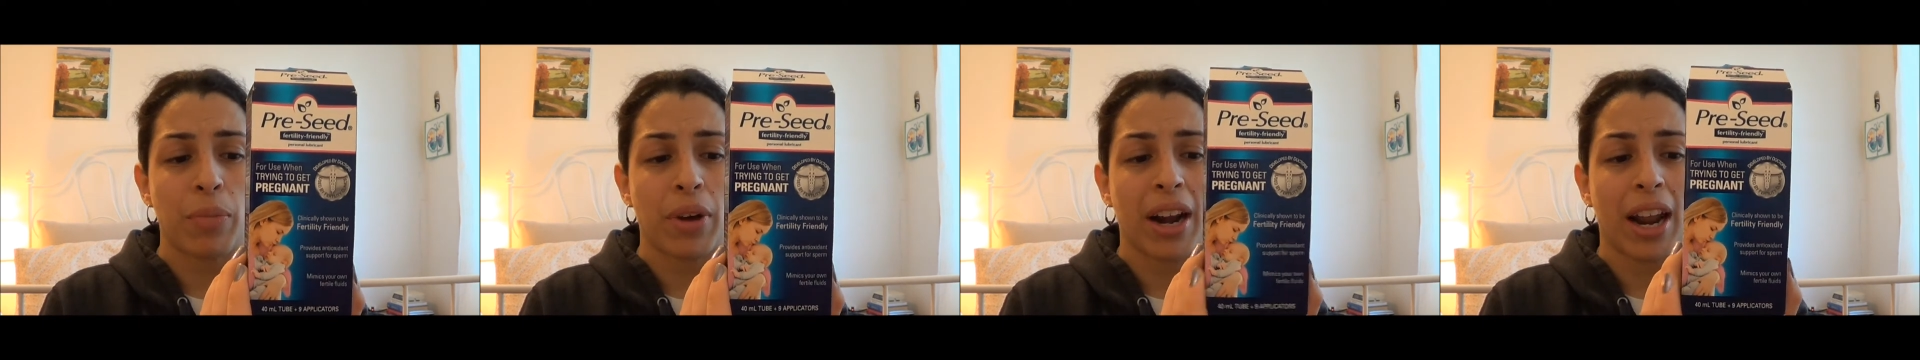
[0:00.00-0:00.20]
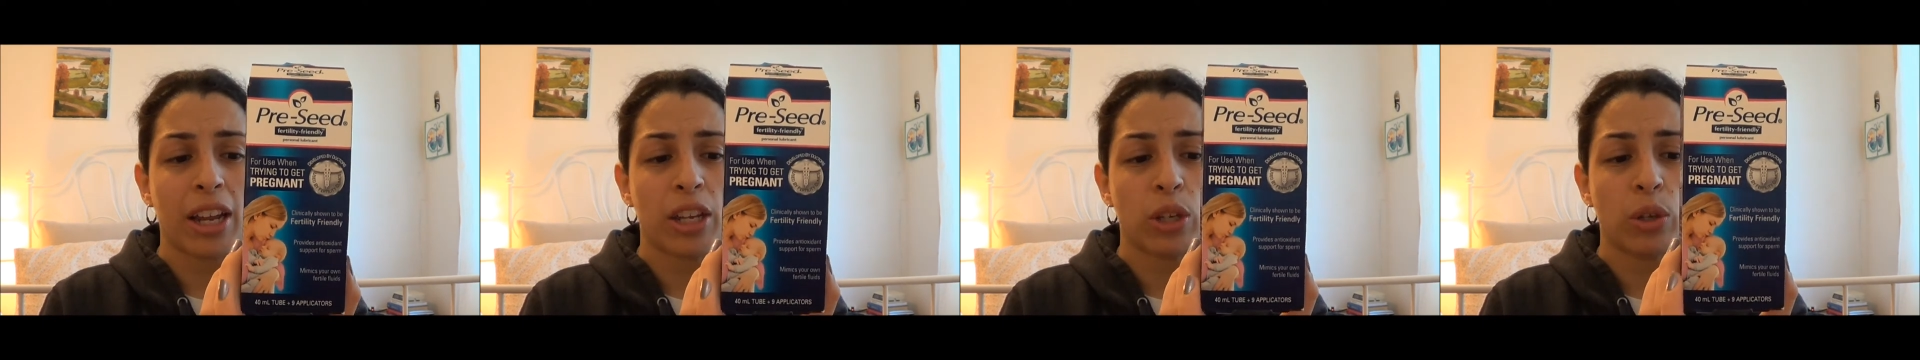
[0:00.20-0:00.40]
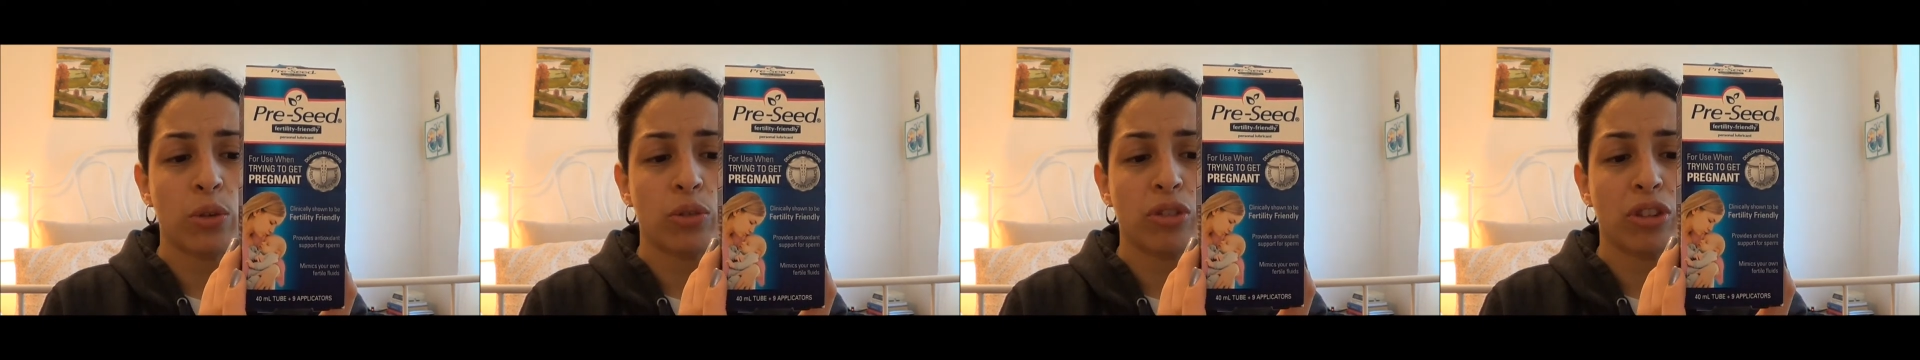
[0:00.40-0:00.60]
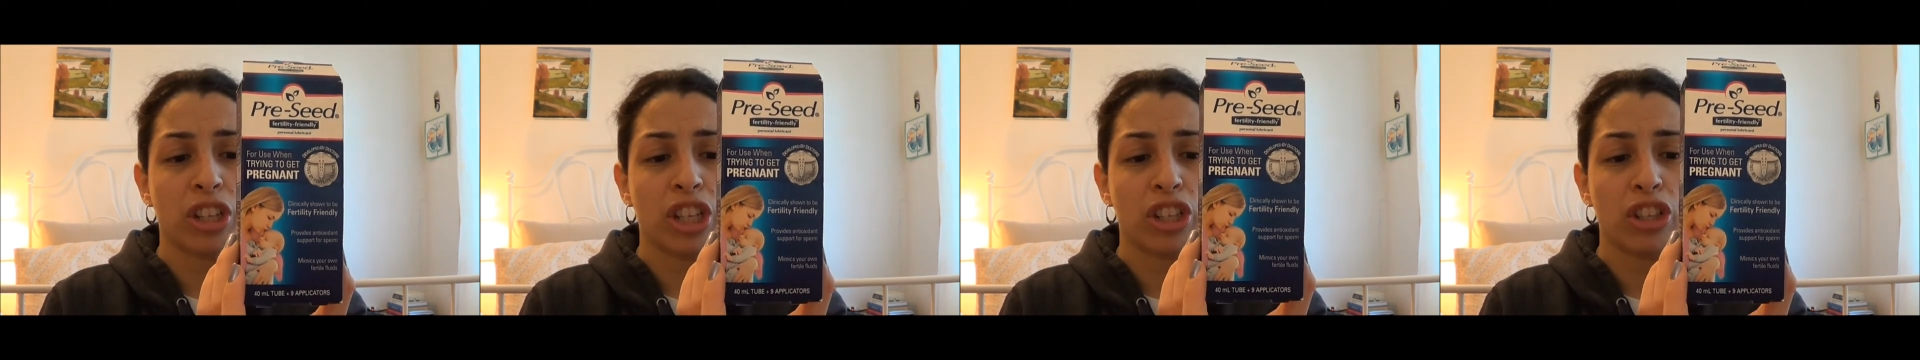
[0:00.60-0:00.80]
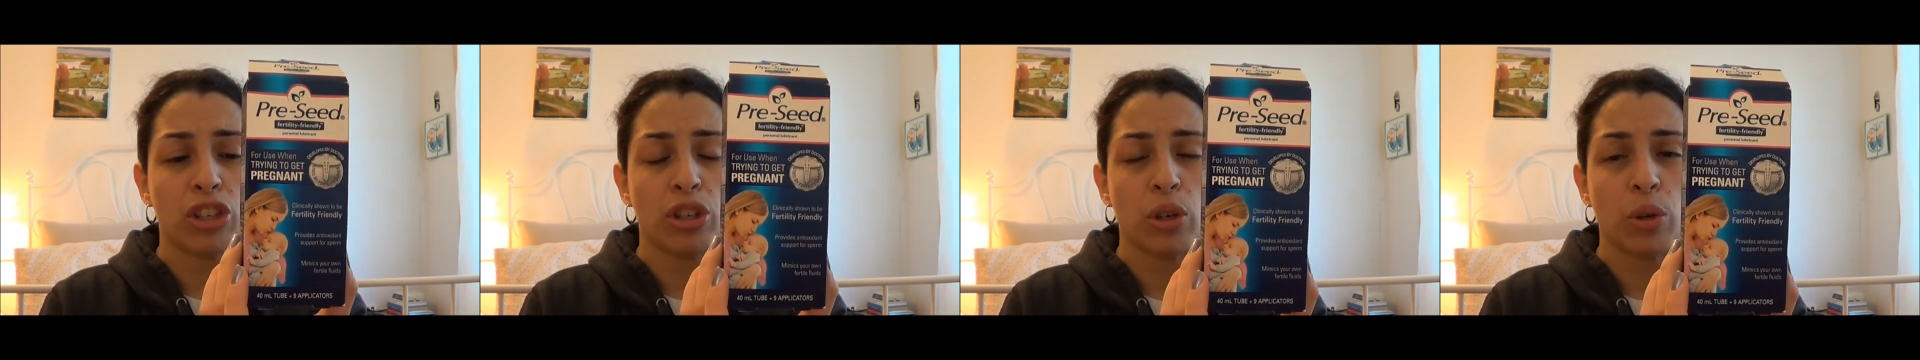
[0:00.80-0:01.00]
but I use
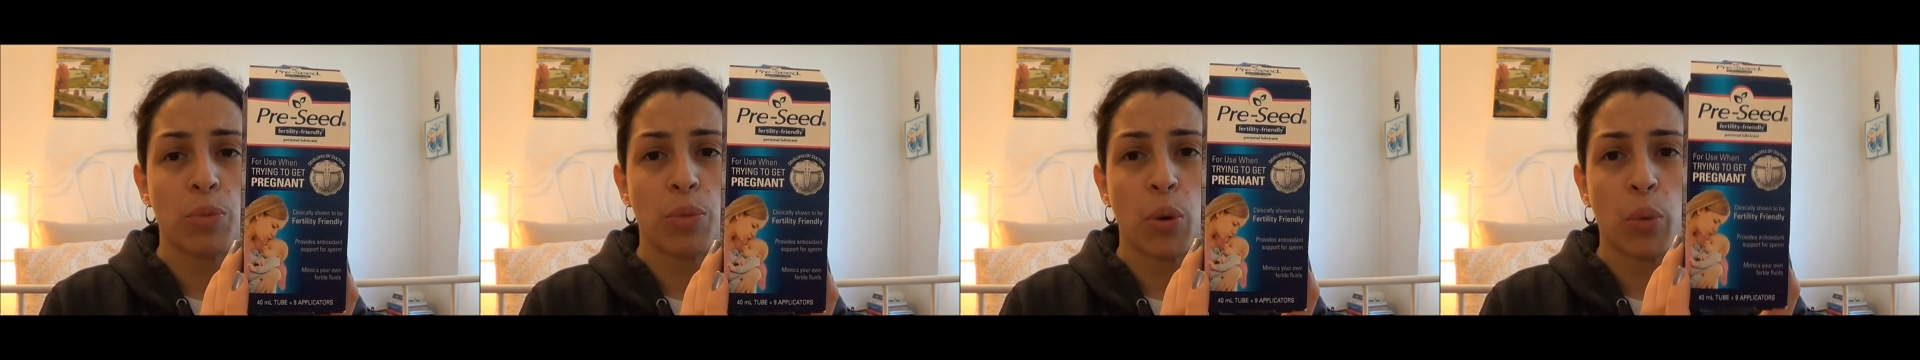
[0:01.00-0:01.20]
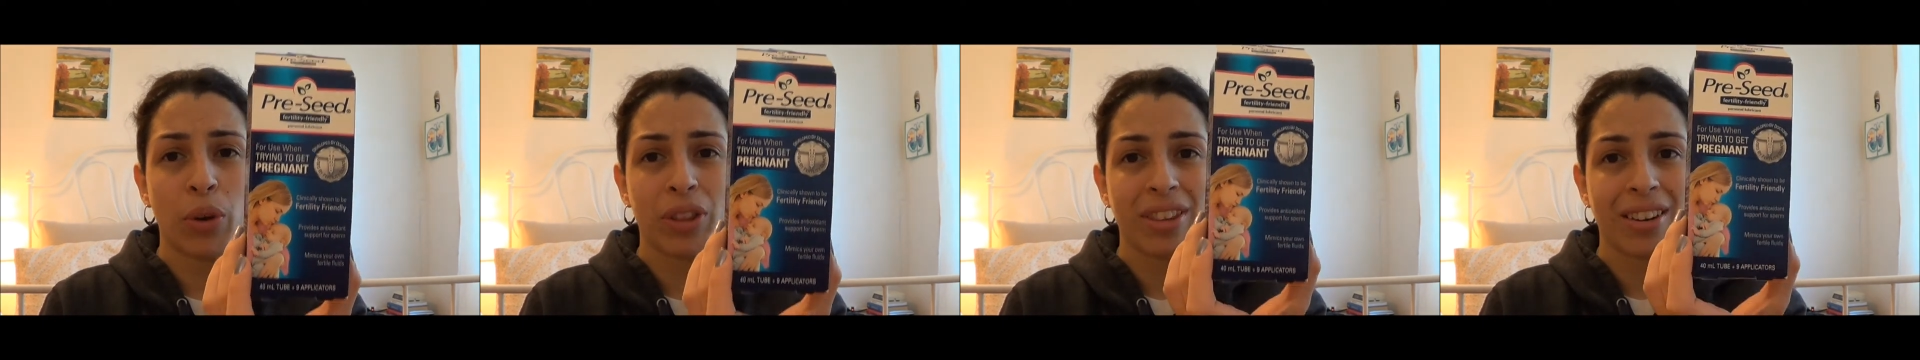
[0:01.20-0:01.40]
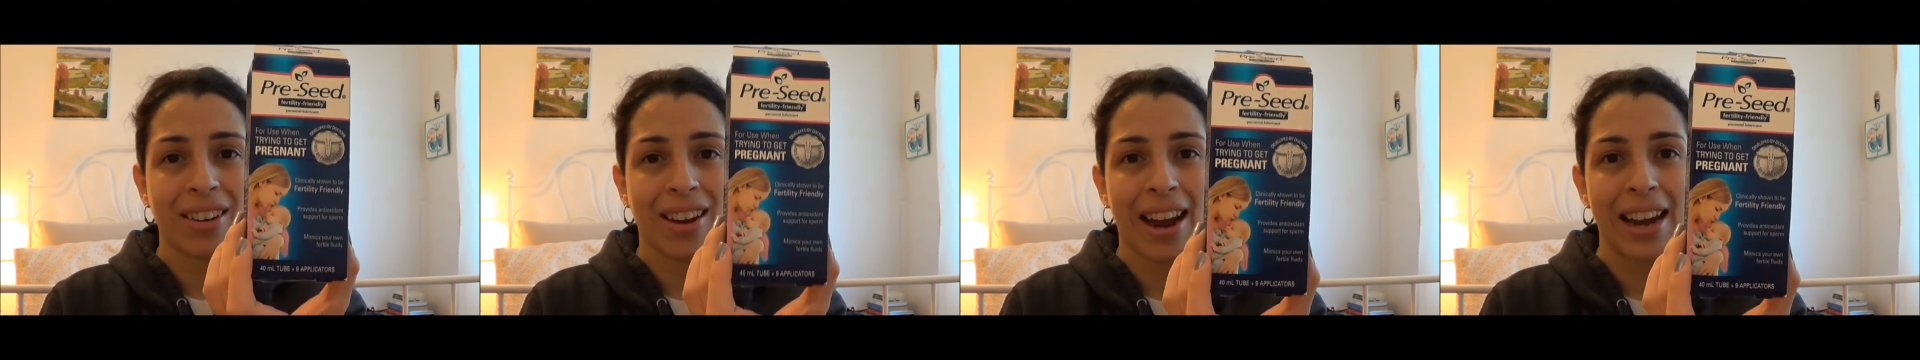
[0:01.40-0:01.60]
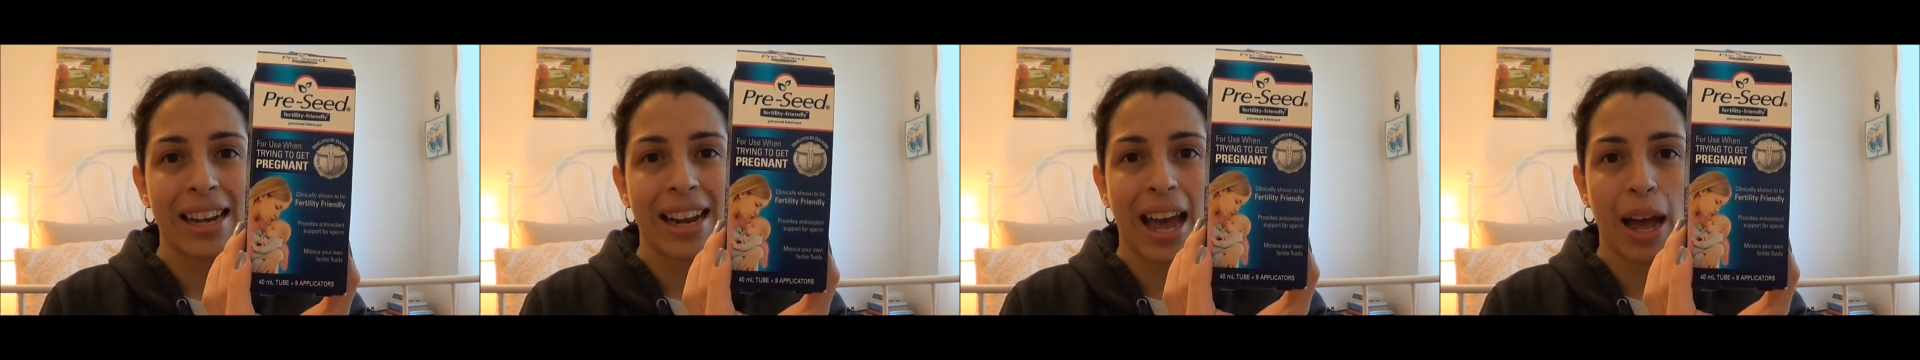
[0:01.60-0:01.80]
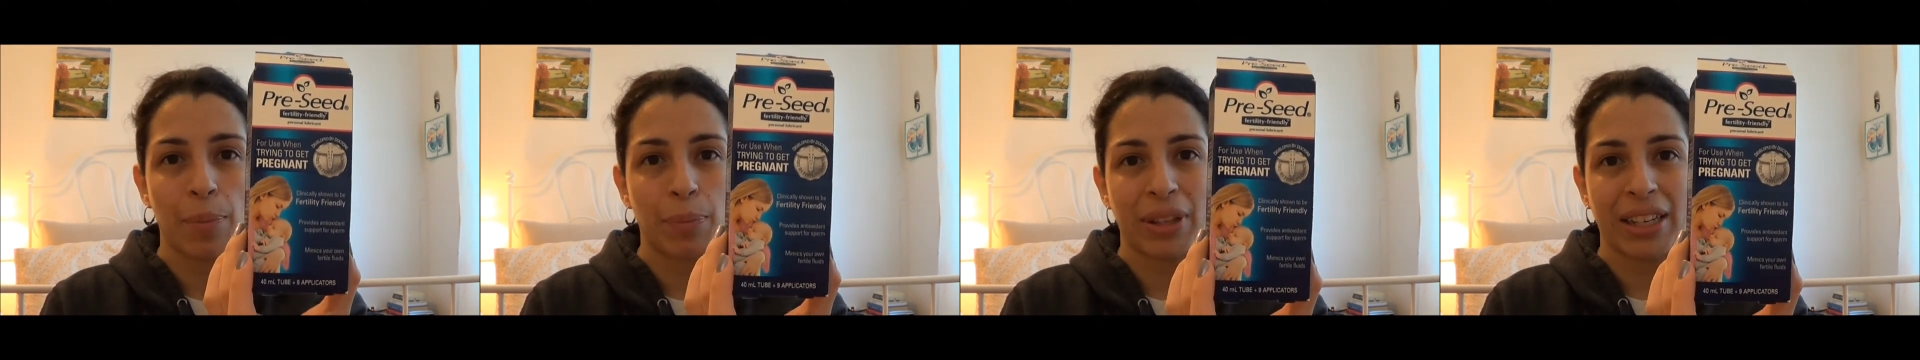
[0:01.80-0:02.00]
the tube with the
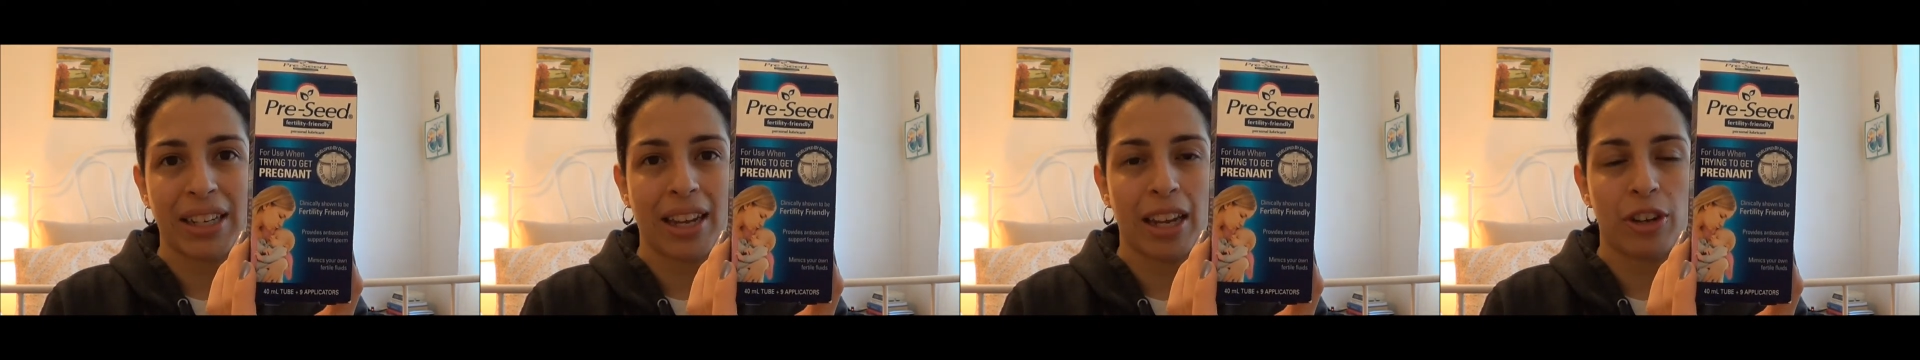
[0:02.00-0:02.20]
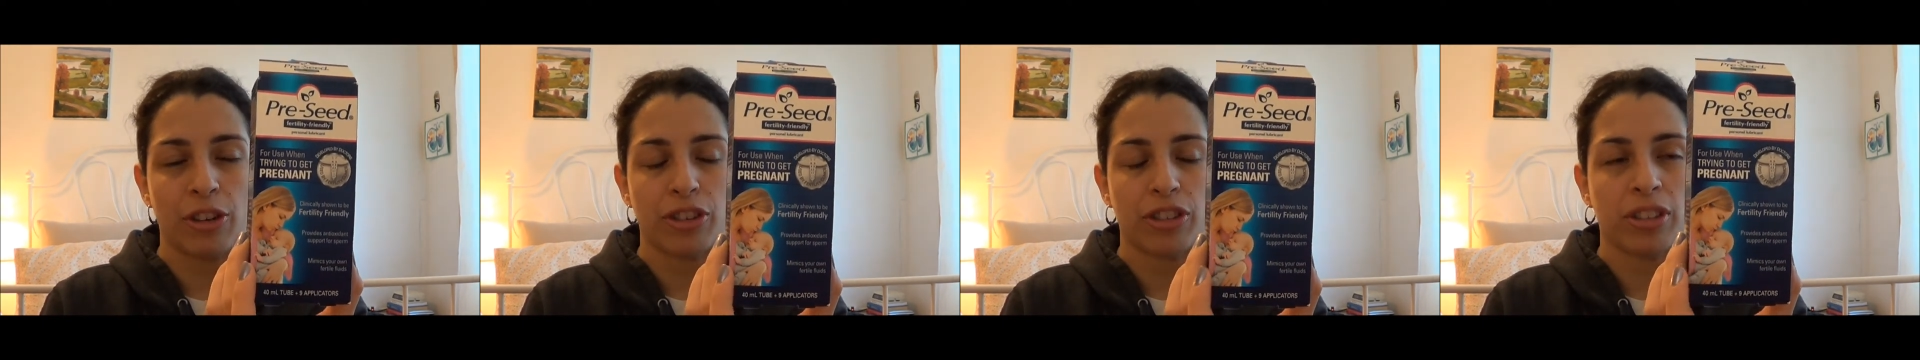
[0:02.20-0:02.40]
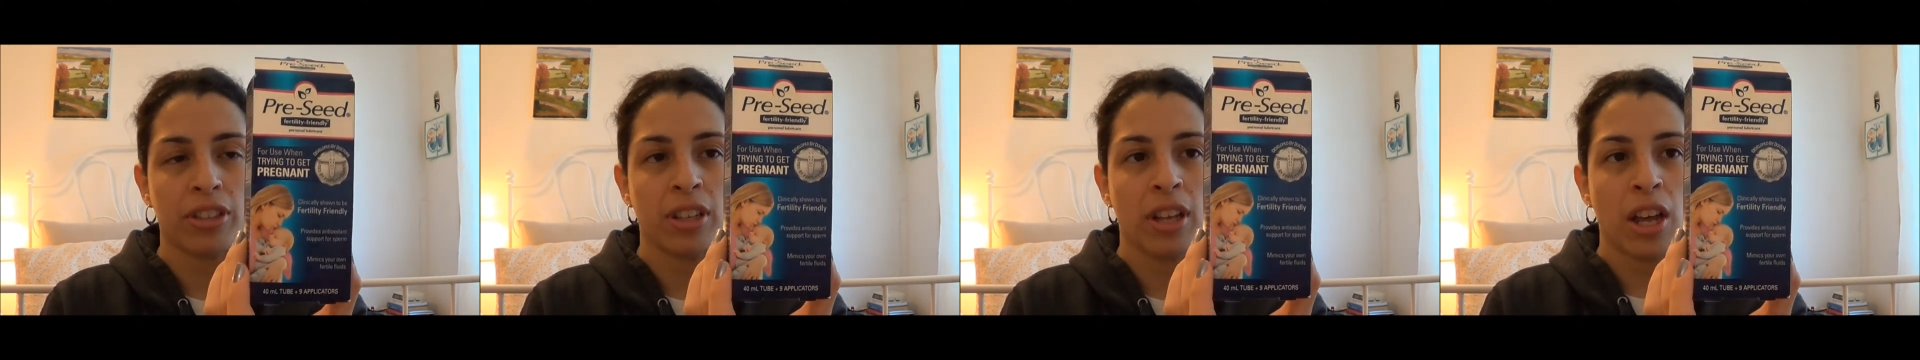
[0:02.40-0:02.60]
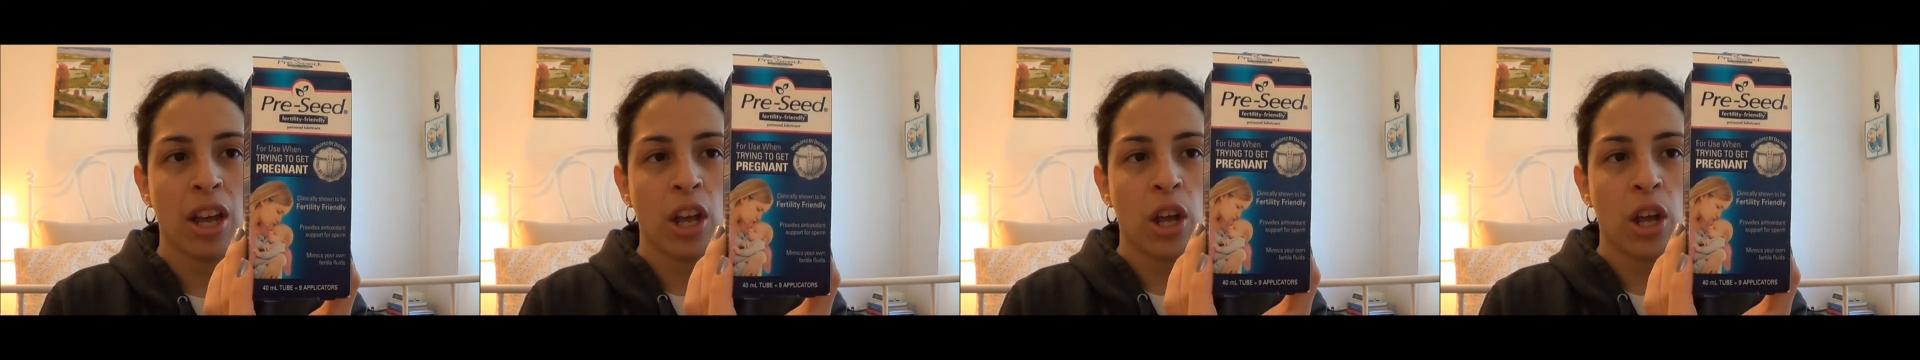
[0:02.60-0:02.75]
9 applicators,